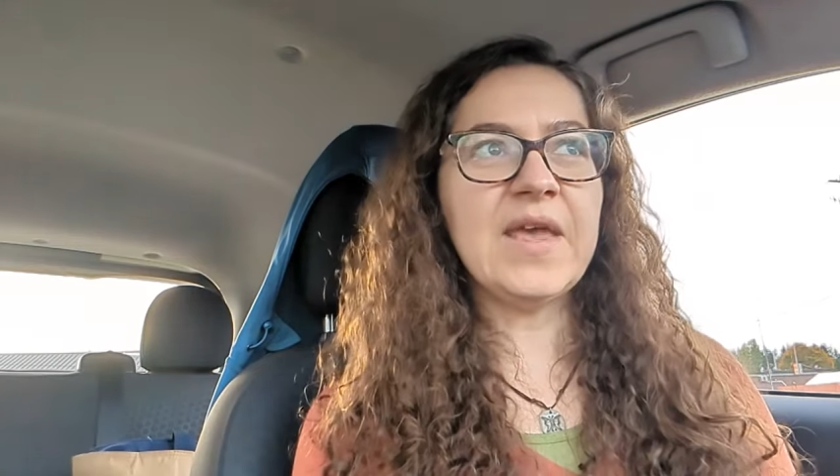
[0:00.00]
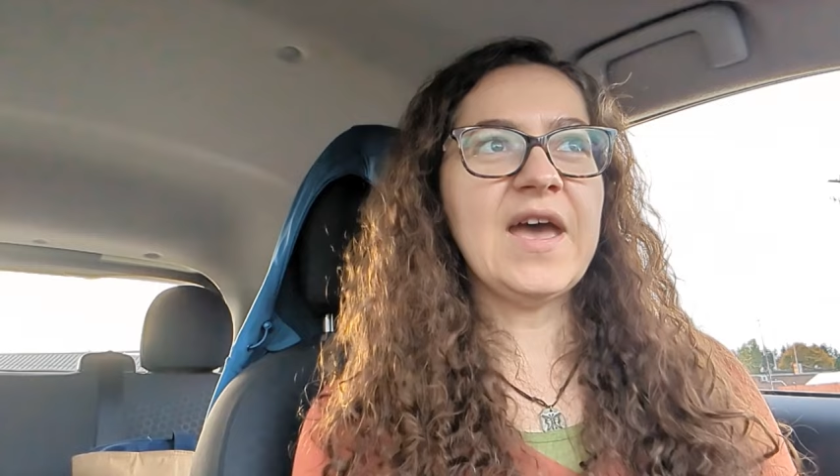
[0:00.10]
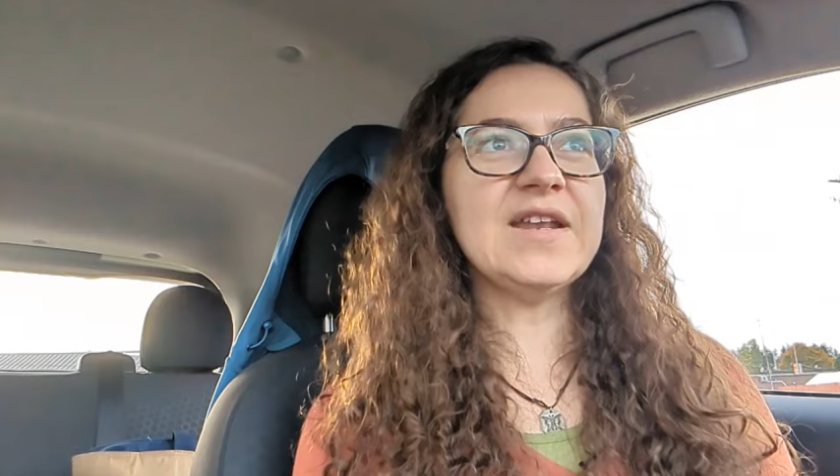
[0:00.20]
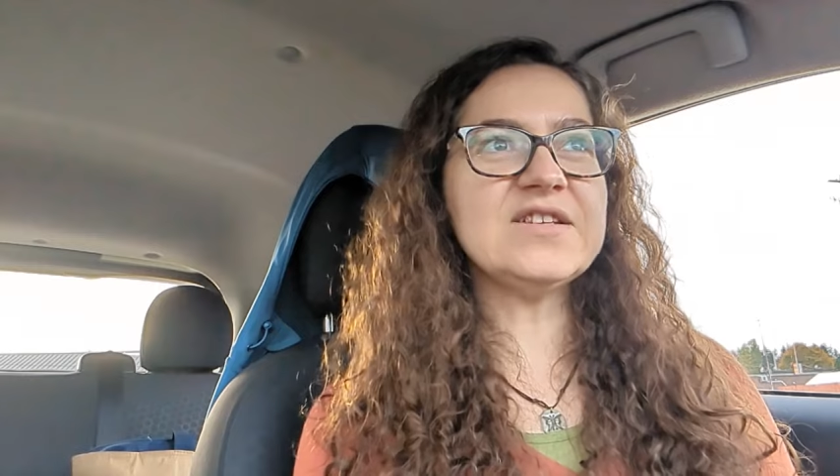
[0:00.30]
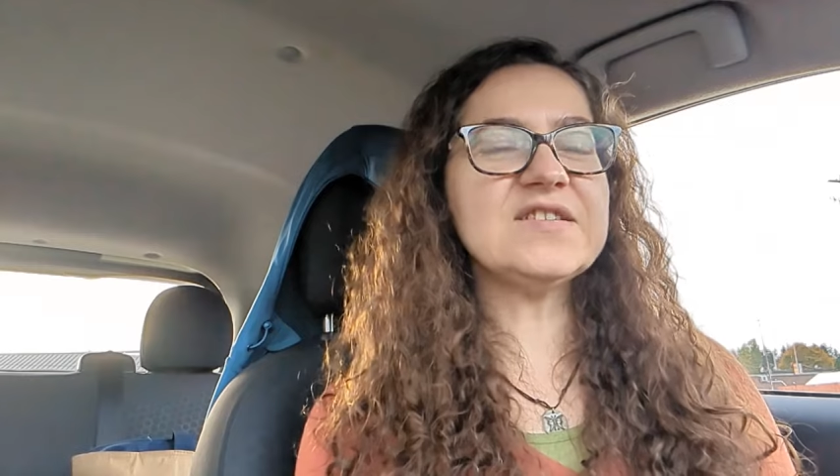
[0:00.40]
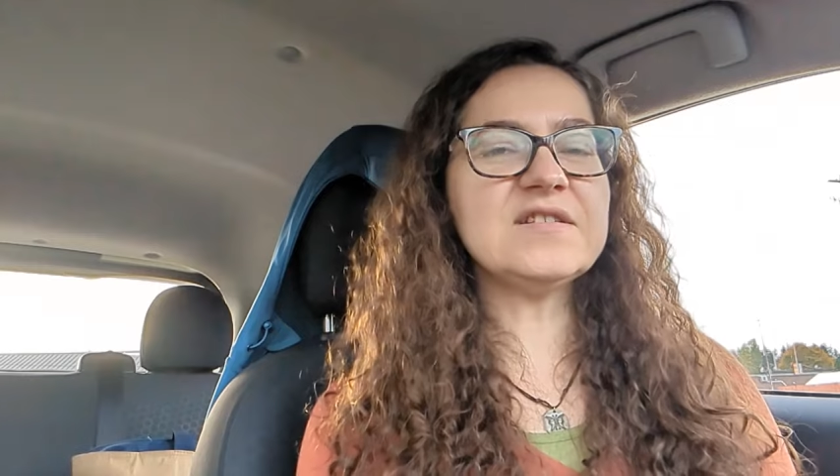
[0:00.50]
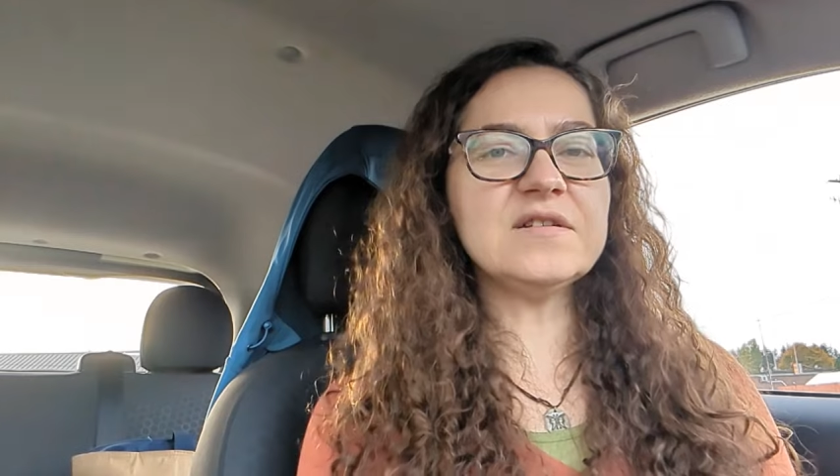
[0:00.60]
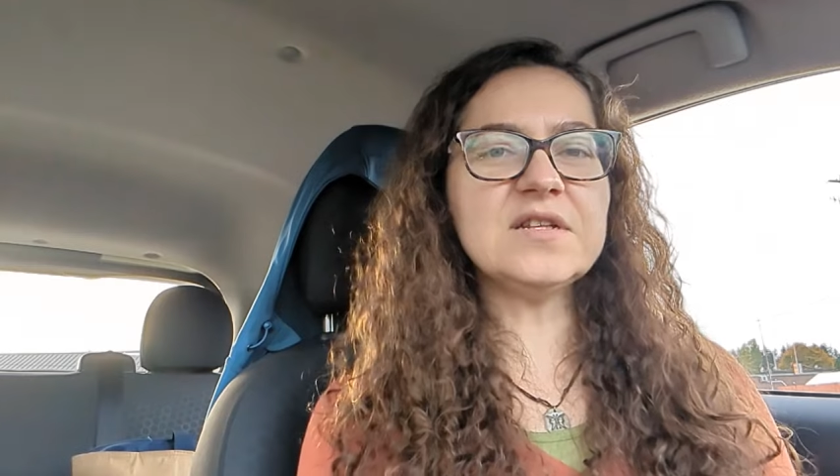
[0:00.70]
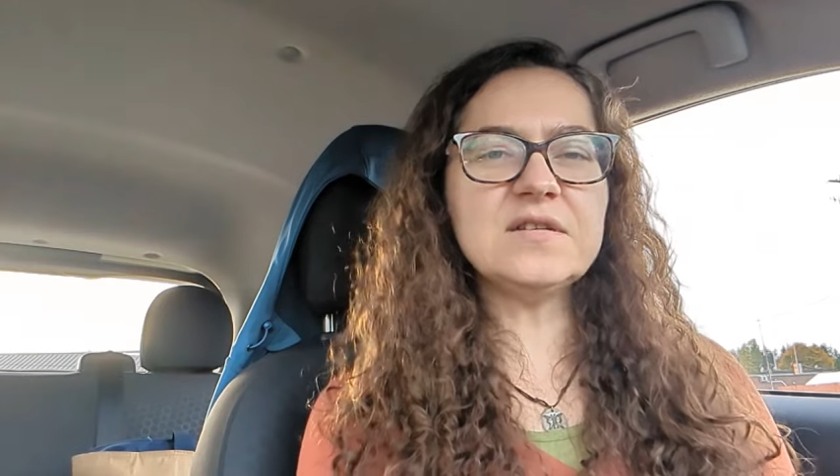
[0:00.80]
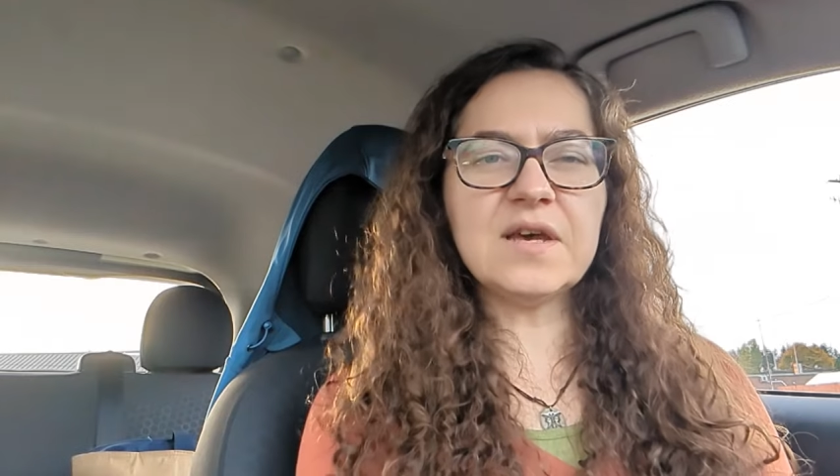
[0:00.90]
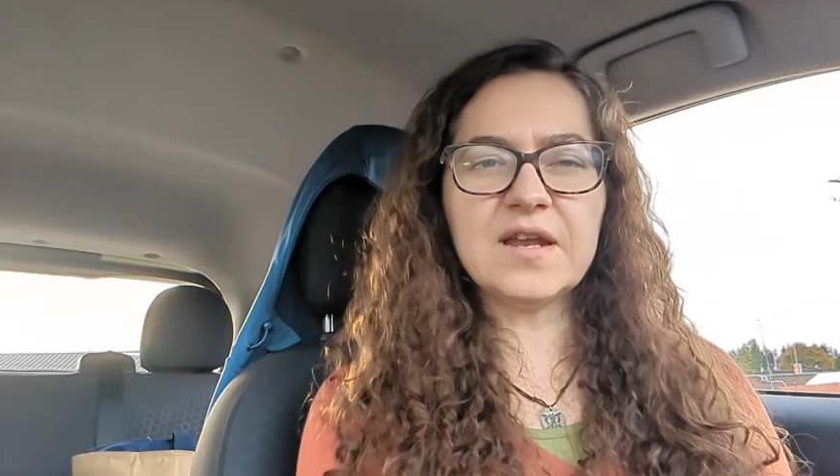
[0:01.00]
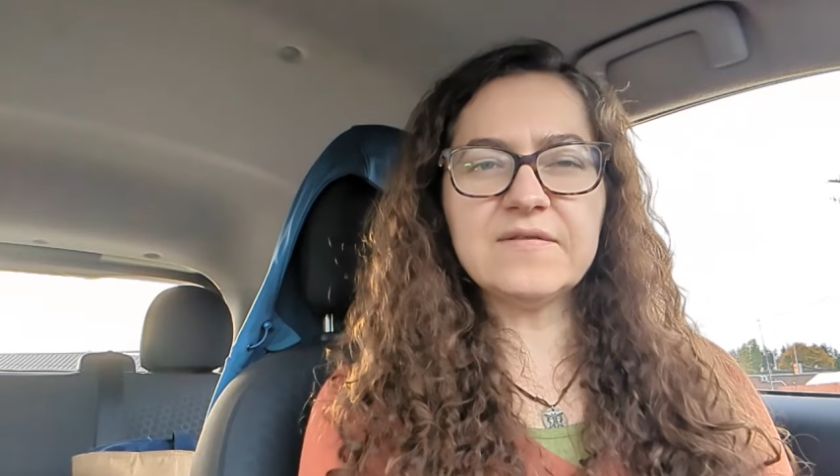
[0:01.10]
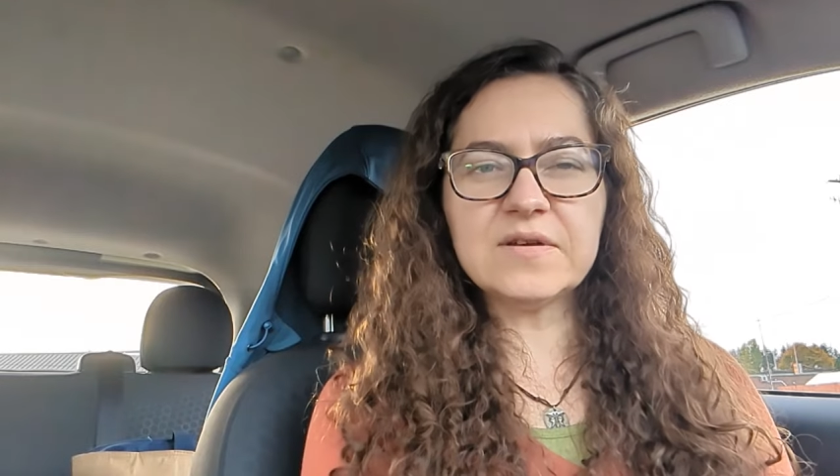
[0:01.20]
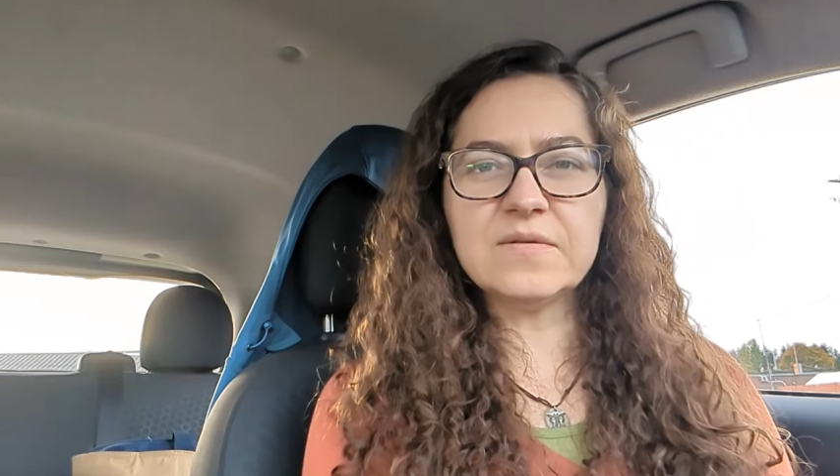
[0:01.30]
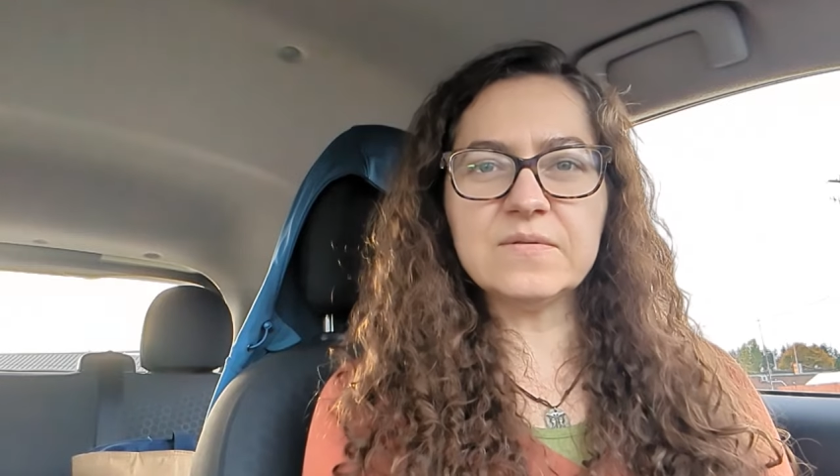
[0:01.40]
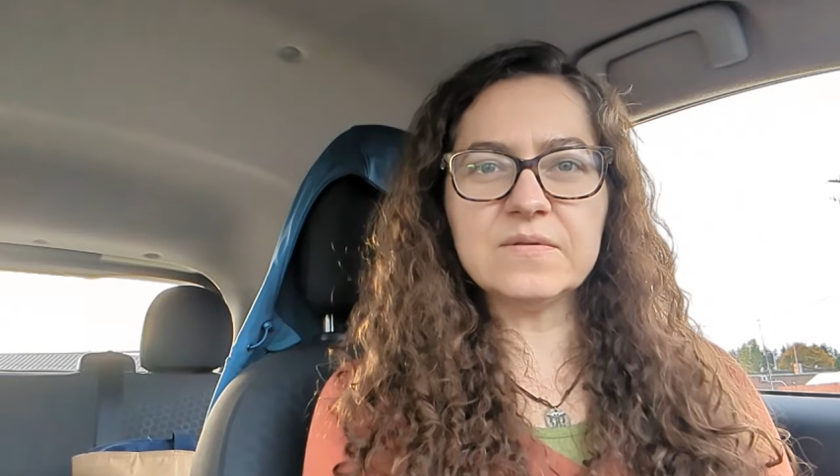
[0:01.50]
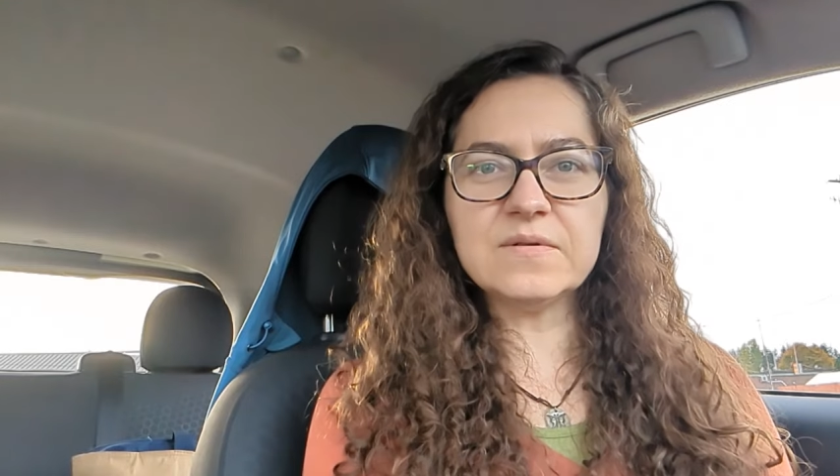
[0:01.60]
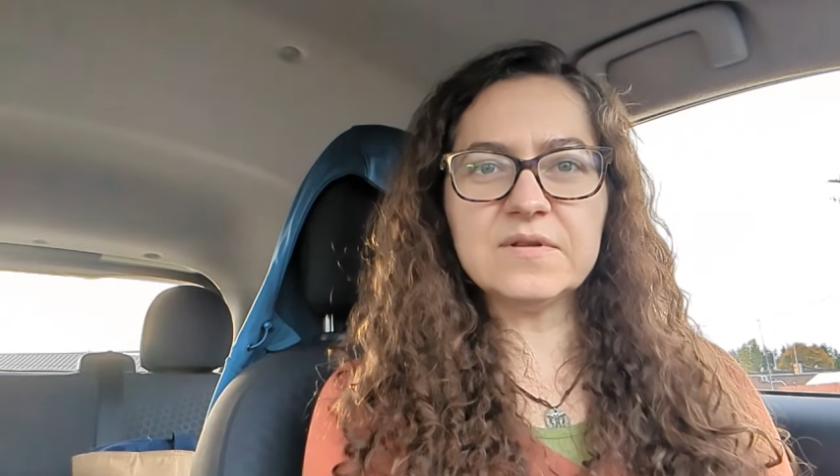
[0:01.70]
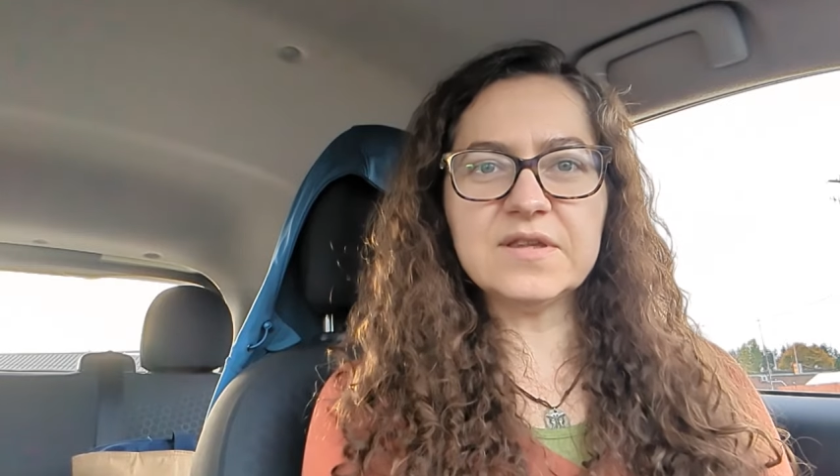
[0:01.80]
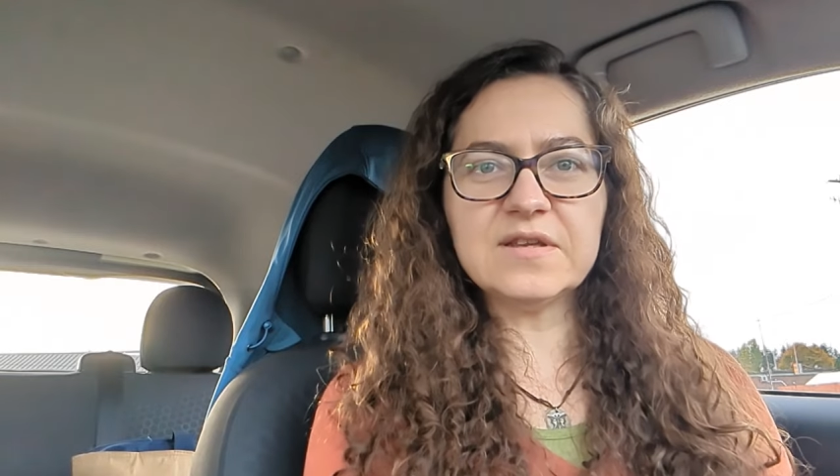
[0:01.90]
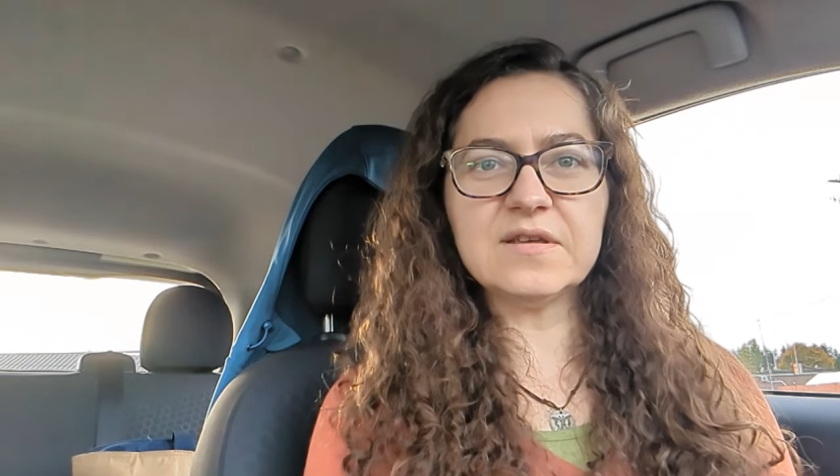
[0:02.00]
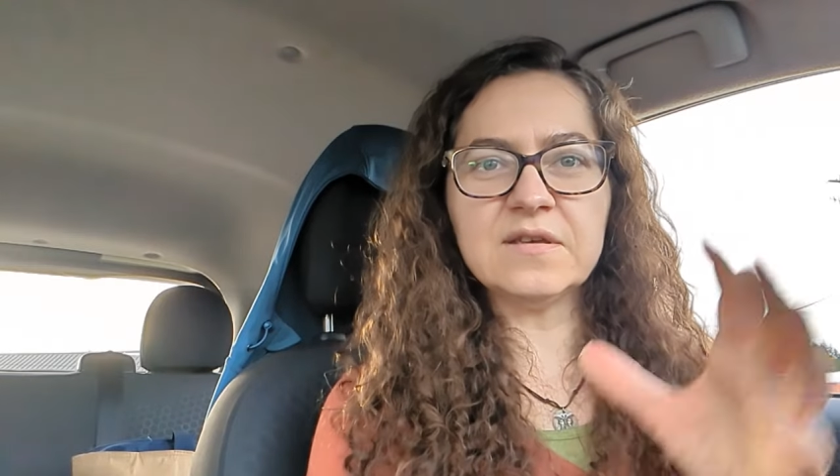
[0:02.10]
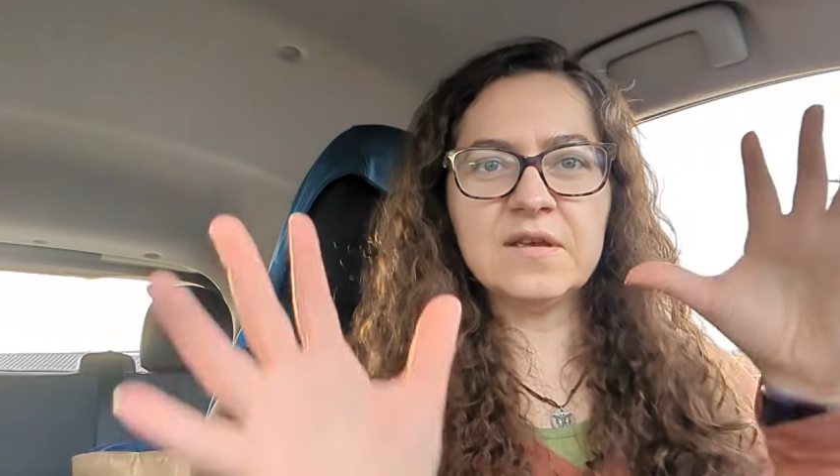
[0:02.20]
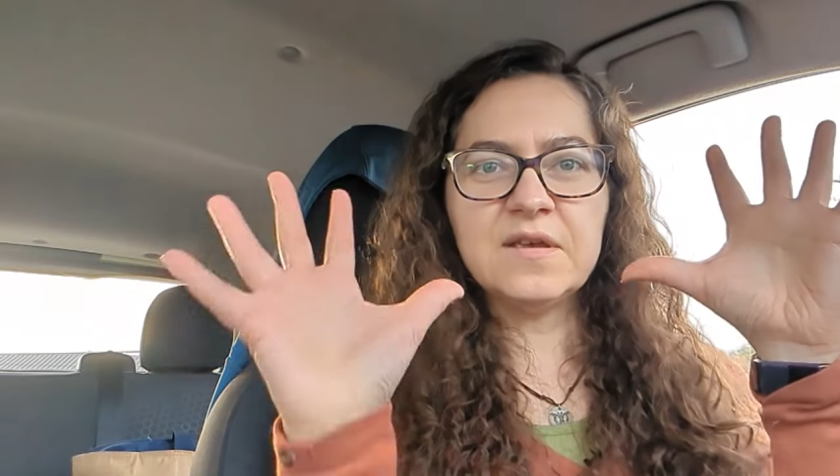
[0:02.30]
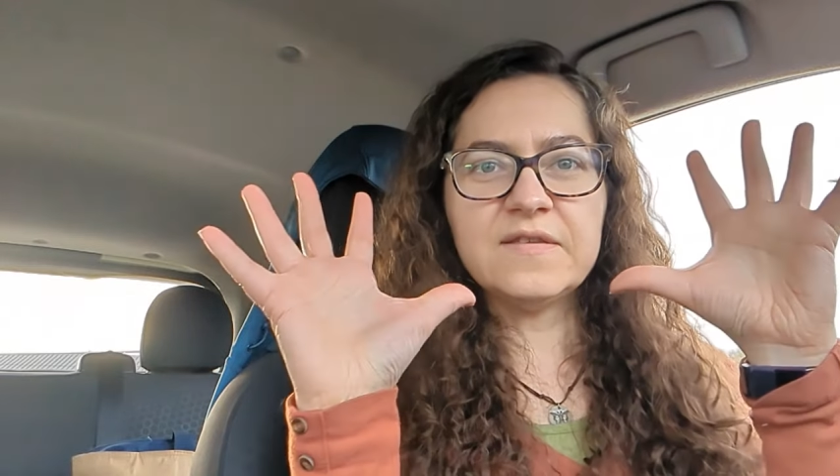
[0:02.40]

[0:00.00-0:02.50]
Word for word: And it just turned into kind of a cool little